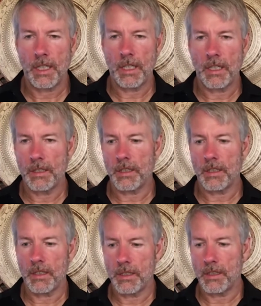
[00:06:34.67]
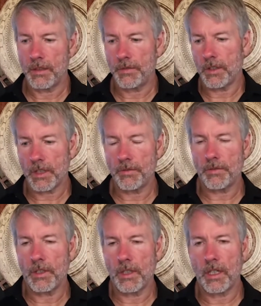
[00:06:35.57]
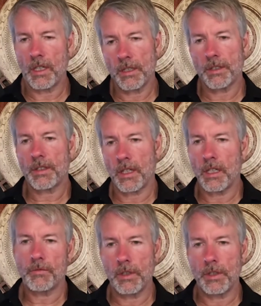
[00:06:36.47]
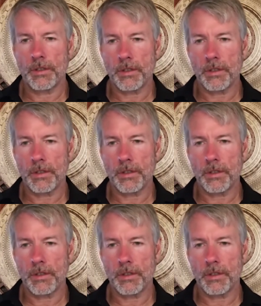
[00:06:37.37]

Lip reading: And if you're looking for a non-sovereign